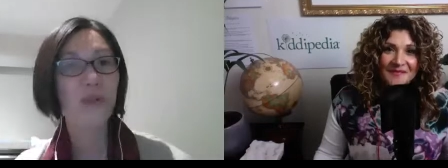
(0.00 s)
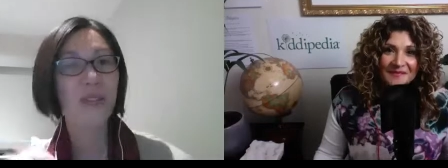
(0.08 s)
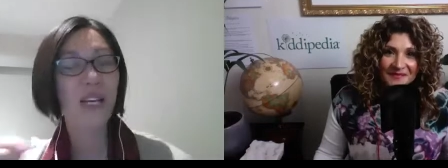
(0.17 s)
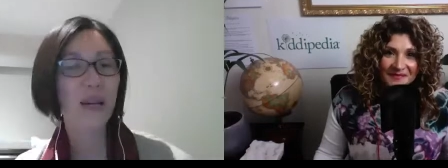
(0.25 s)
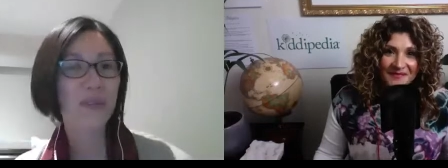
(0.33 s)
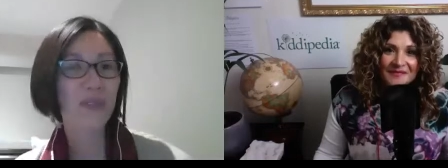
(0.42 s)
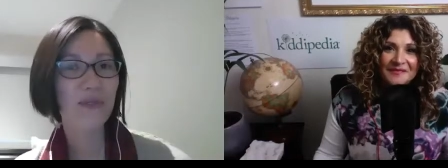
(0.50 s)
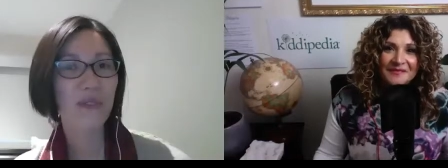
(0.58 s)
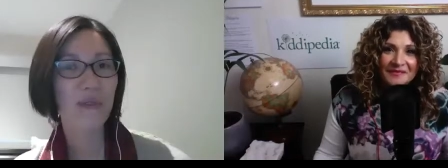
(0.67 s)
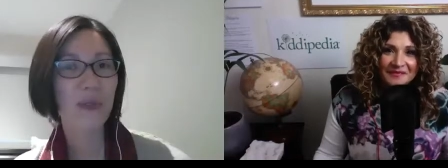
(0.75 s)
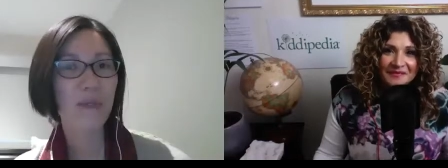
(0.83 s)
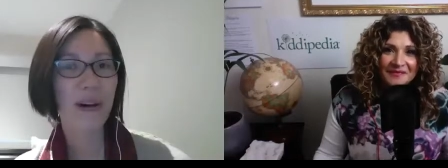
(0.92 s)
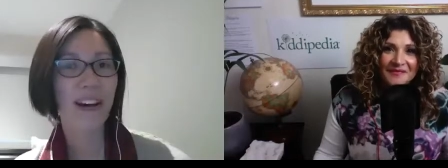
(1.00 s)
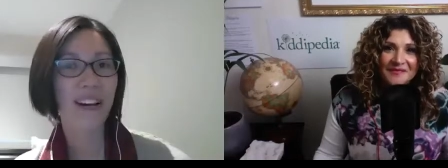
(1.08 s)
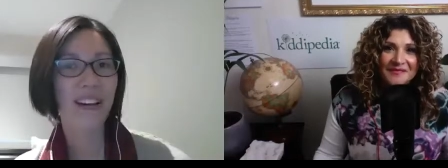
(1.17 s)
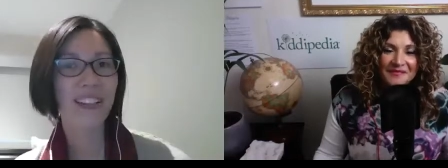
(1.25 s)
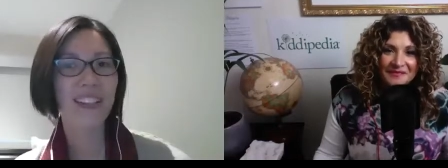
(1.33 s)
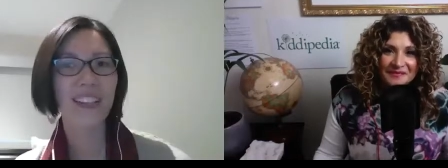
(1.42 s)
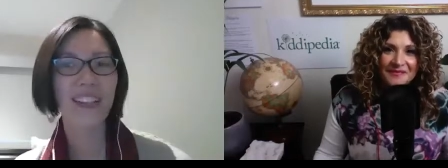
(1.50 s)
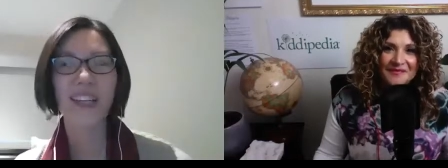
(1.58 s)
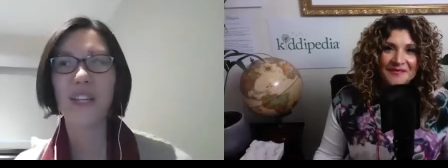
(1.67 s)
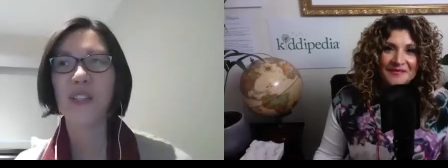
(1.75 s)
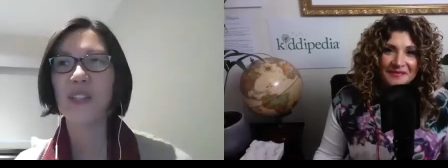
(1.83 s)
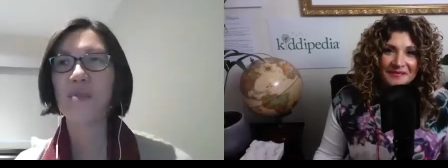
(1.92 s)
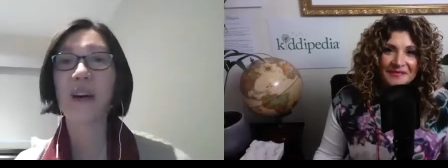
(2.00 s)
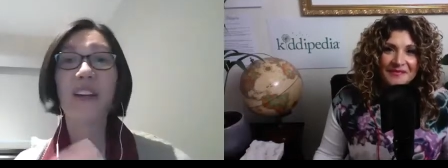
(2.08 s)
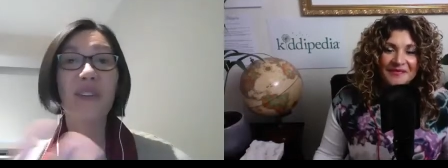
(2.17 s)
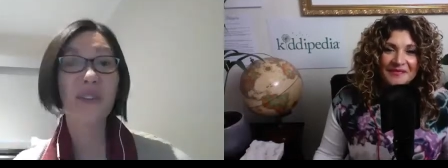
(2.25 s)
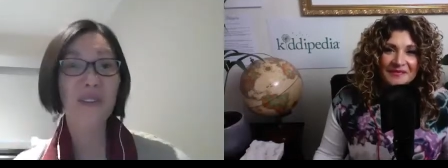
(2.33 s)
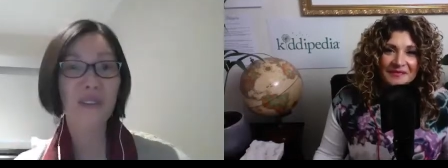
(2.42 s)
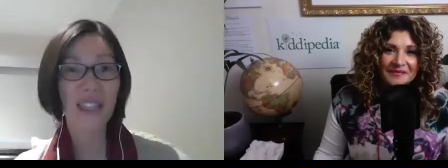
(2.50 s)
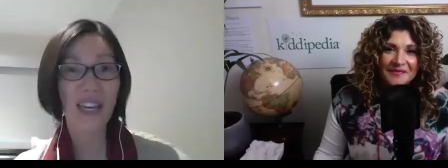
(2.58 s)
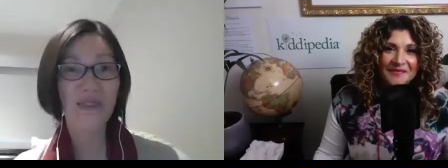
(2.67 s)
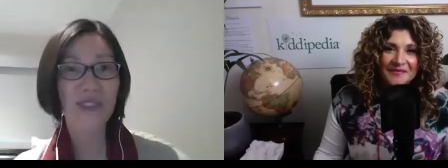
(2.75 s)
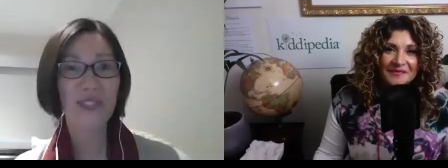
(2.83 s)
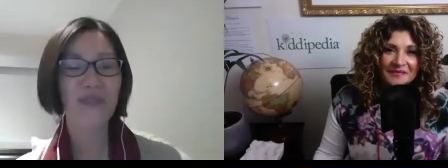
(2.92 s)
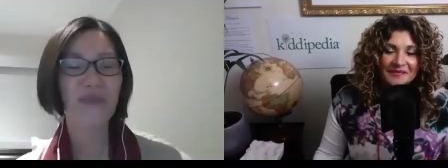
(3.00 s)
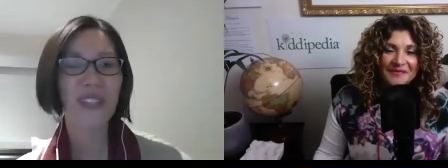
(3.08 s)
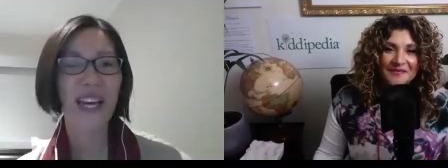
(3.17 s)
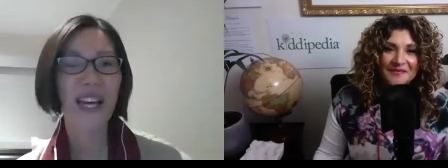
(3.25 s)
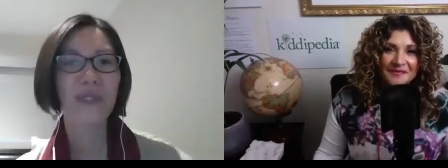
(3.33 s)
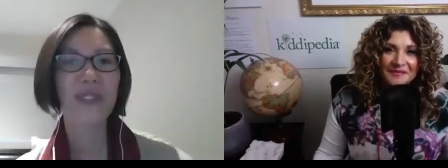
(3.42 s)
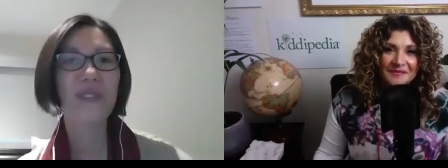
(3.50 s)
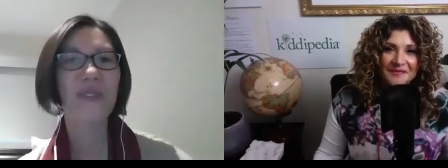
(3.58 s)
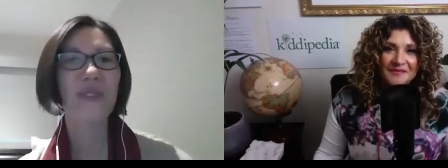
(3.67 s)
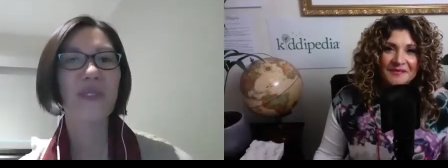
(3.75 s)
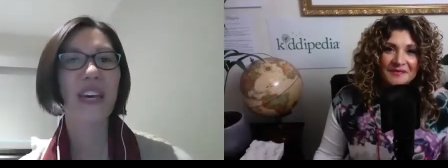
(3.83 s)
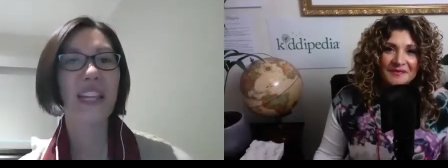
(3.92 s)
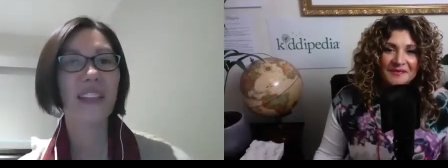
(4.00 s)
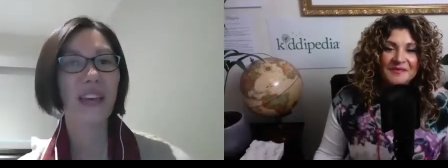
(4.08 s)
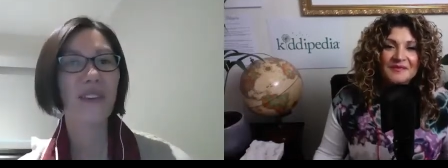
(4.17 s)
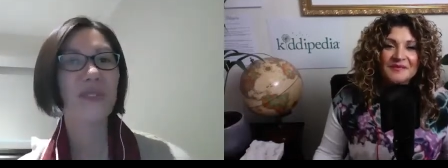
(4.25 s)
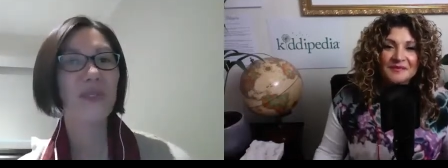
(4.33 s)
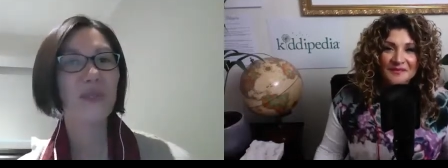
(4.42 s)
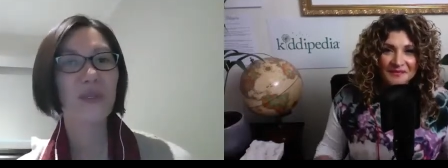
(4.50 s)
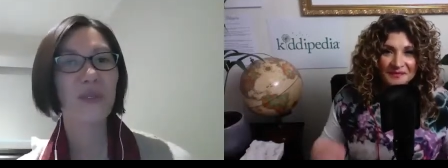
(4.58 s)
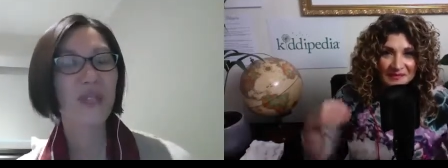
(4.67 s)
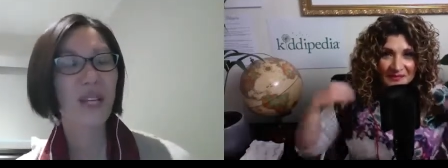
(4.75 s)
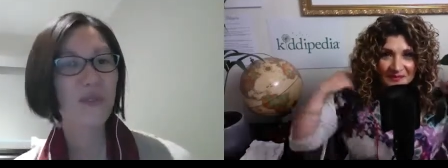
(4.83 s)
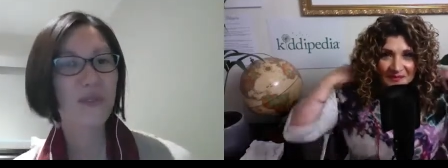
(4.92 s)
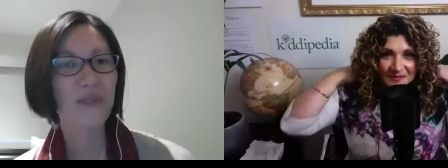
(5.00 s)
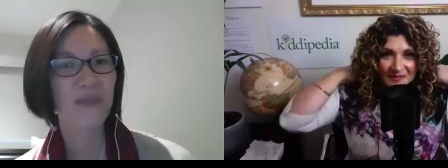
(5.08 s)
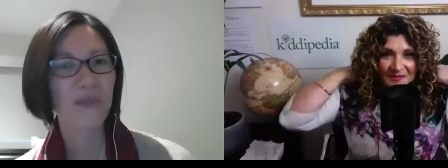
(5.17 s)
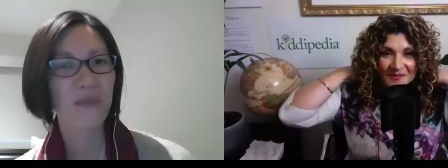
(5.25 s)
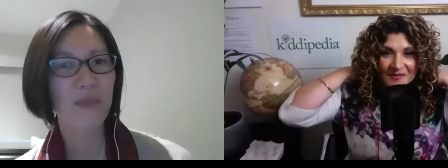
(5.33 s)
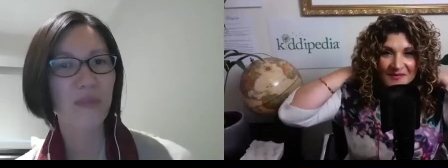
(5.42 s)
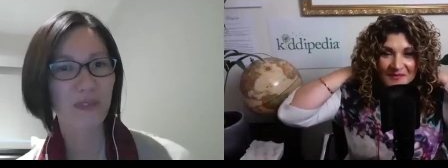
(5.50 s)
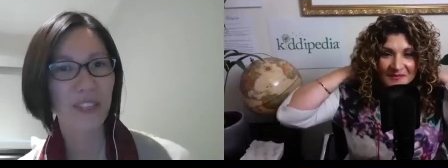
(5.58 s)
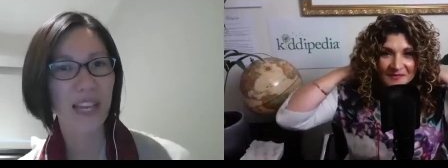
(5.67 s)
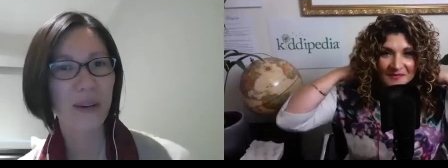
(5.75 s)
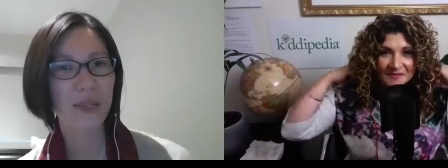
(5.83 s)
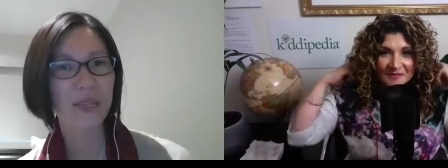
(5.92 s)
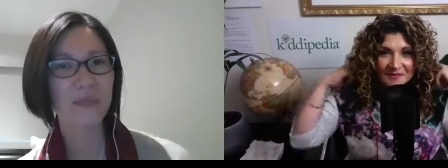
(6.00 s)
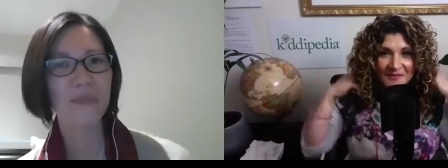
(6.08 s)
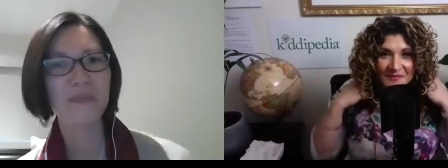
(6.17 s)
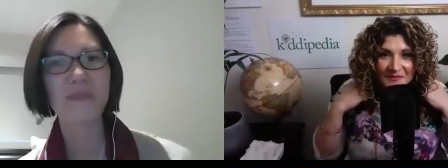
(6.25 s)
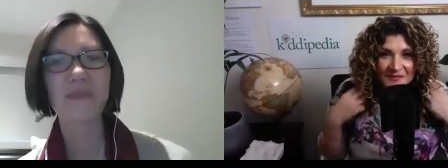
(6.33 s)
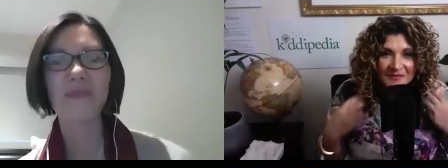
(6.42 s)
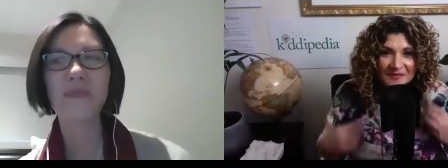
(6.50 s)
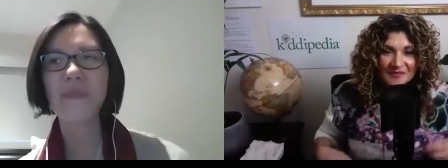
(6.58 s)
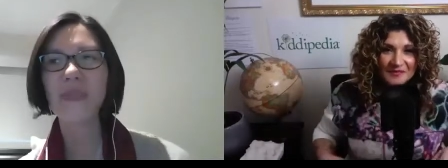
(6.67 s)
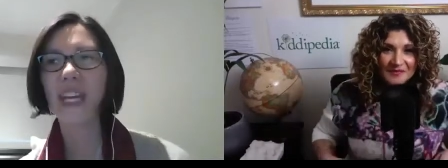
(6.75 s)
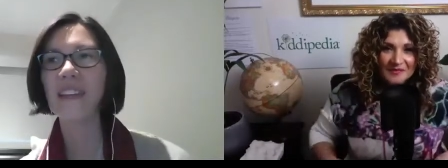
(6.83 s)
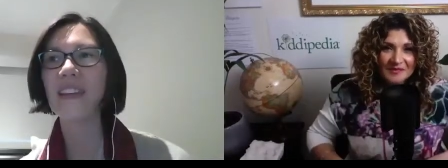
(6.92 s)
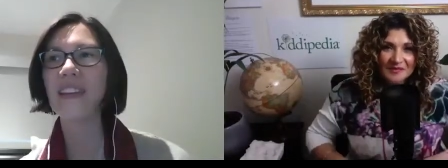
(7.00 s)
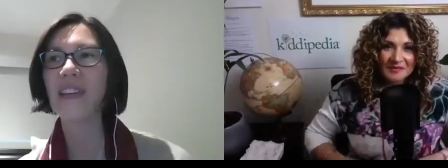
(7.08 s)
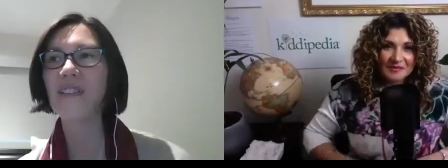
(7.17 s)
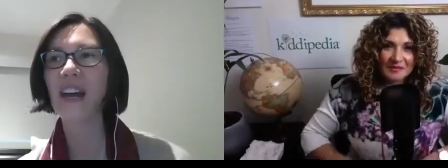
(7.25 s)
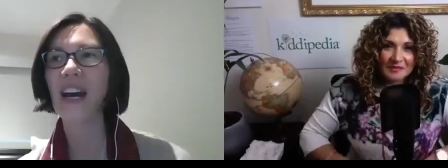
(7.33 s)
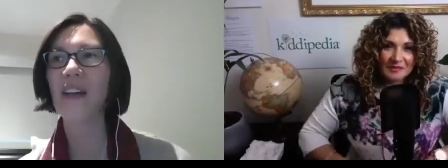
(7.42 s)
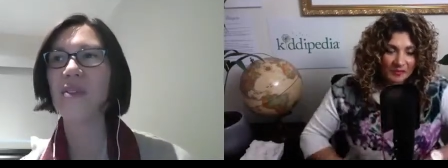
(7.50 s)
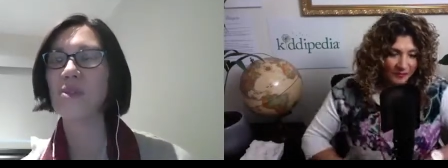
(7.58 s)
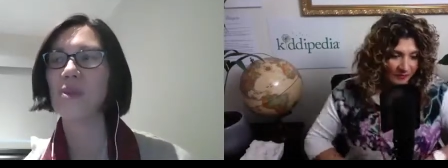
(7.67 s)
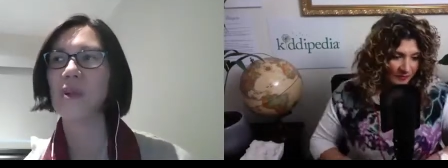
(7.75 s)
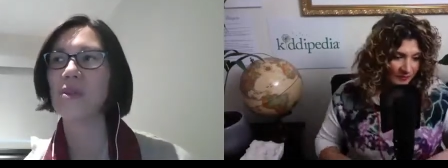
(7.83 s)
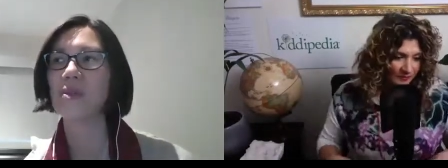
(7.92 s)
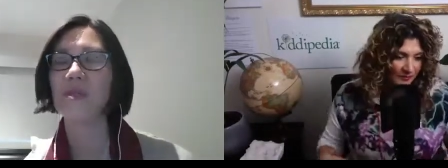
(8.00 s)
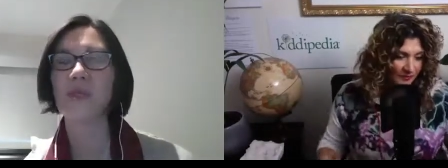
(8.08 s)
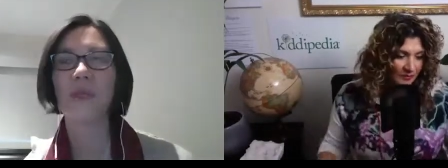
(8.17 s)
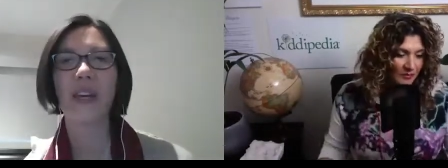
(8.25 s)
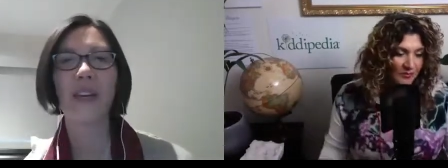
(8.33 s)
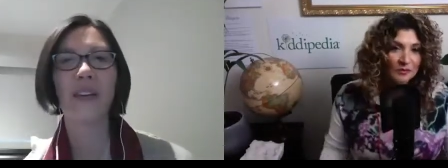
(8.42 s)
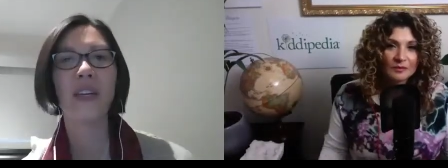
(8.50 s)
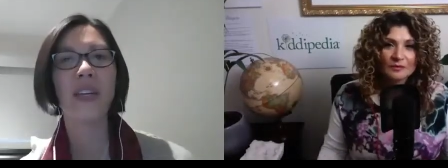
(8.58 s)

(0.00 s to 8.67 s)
Speaker 1: comes from the bark. You might know the lavender flower. So that lavender oil comes from the flower. And then there are other oils where